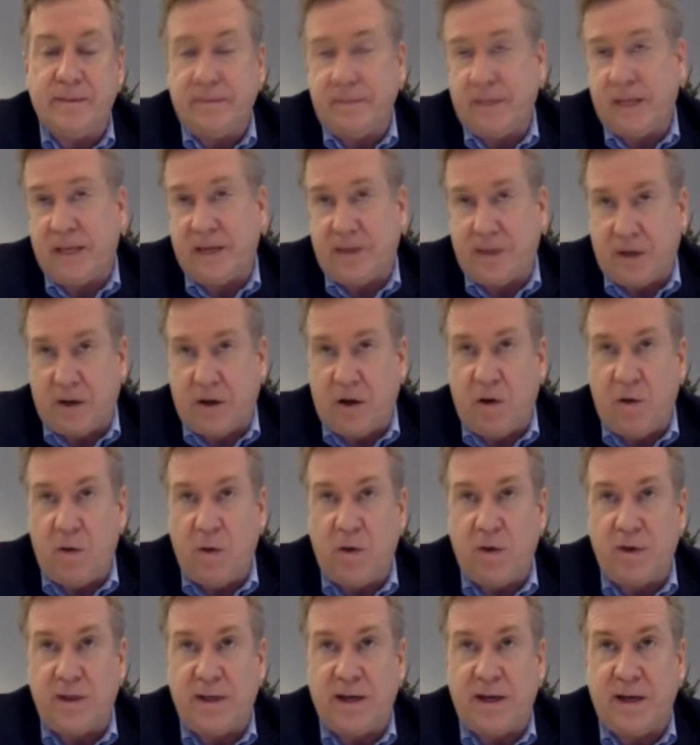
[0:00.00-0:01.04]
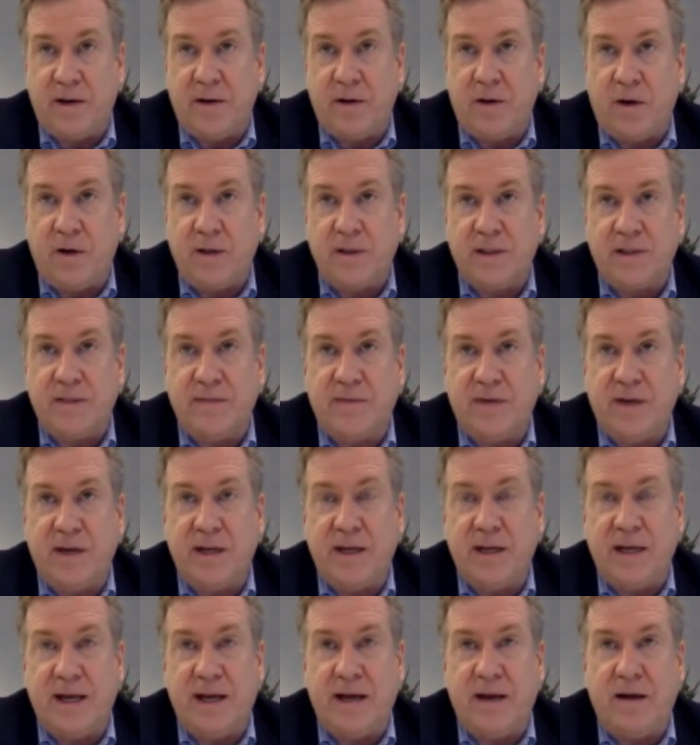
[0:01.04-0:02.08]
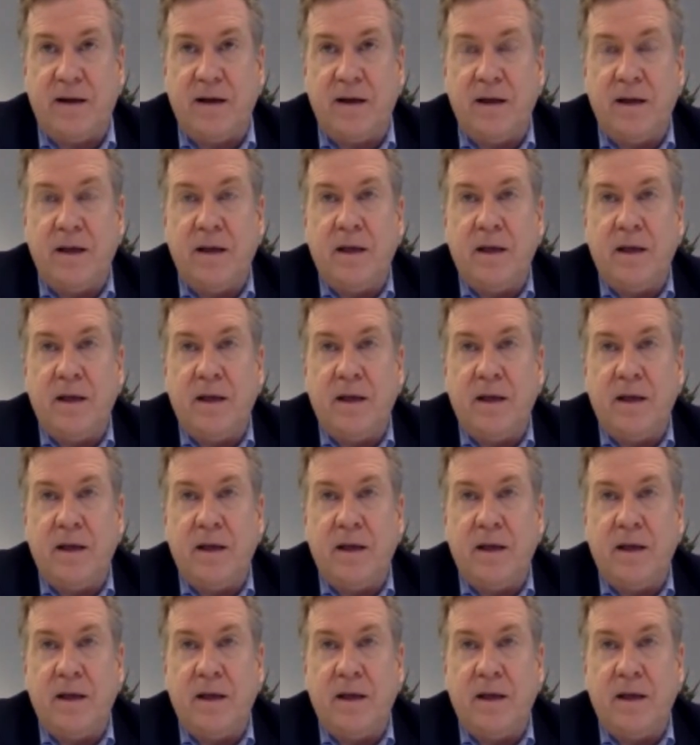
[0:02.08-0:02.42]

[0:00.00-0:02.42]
like the cohort down in Austin right now,